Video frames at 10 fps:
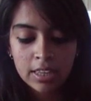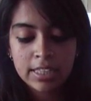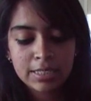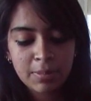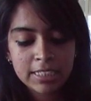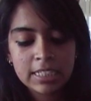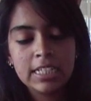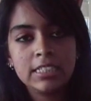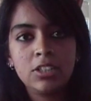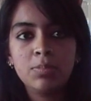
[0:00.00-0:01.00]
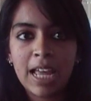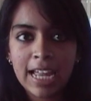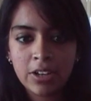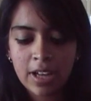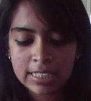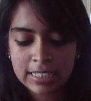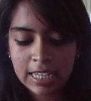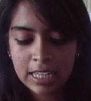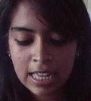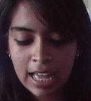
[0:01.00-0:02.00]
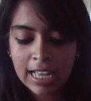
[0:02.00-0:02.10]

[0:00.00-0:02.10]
This makes it easy to plan your essay,